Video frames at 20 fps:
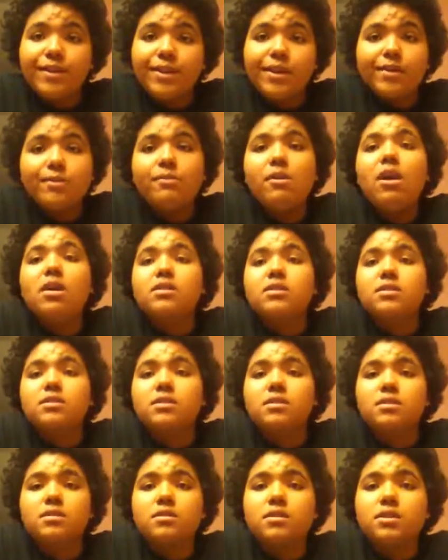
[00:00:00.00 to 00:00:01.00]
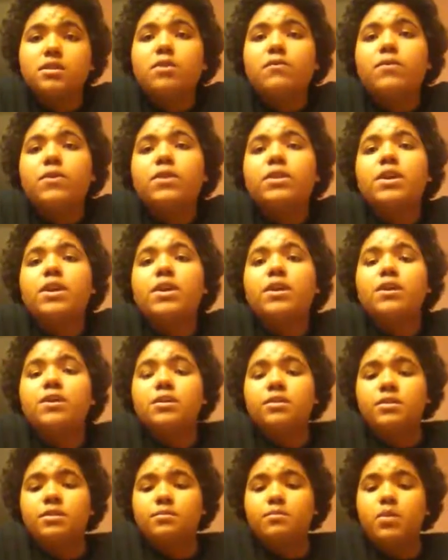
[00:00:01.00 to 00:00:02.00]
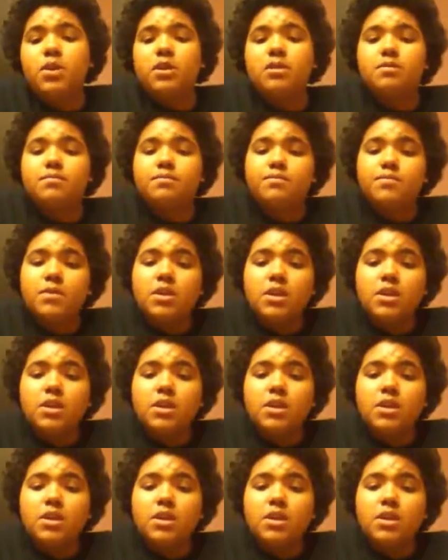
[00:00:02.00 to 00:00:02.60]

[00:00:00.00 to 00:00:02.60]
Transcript: like rocks and stuff like that on the bottom.